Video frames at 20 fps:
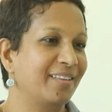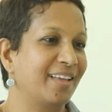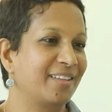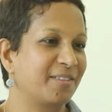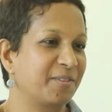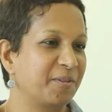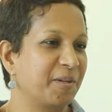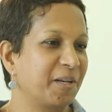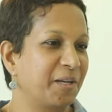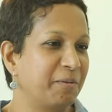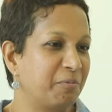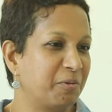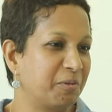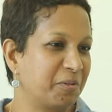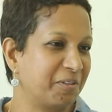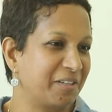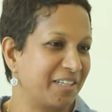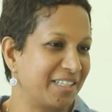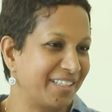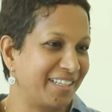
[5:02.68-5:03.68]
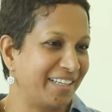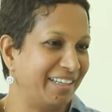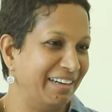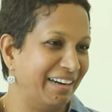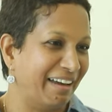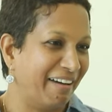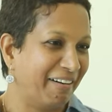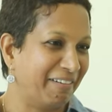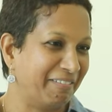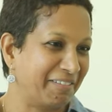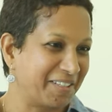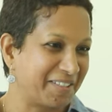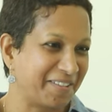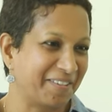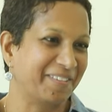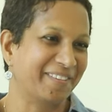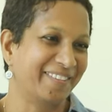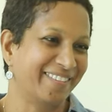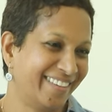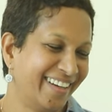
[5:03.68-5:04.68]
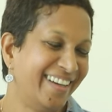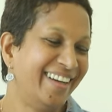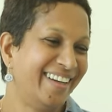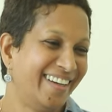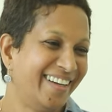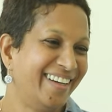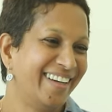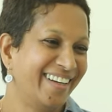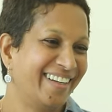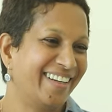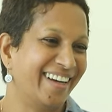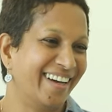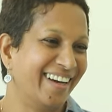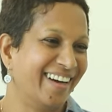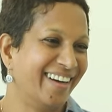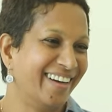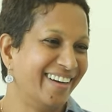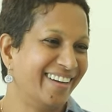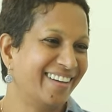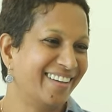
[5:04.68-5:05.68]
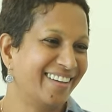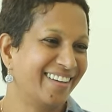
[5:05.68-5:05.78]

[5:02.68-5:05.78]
that's only progressing now. So, yeah.